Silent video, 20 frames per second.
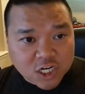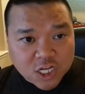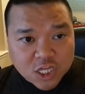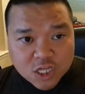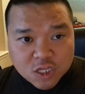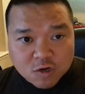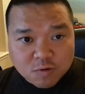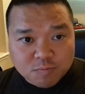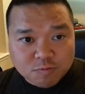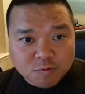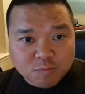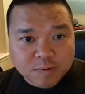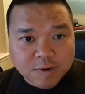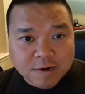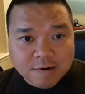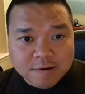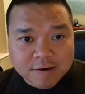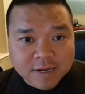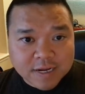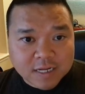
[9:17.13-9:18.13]
they're
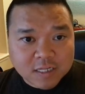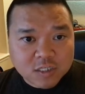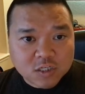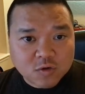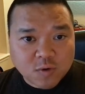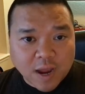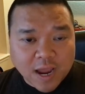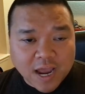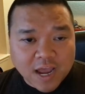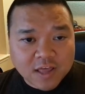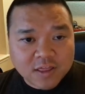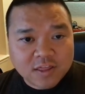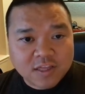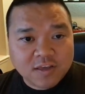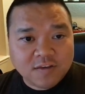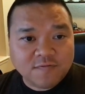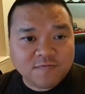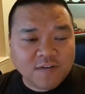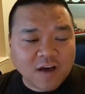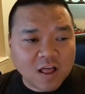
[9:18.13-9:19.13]
preparing to add the
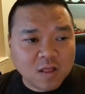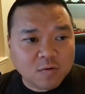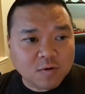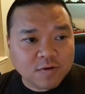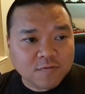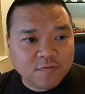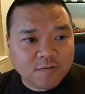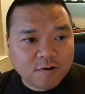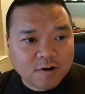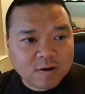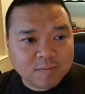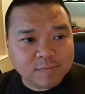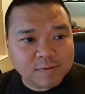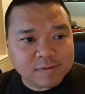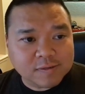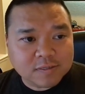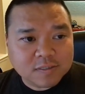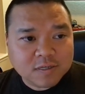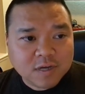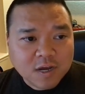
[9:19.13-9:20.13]
following
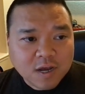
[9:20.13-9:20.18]
variables: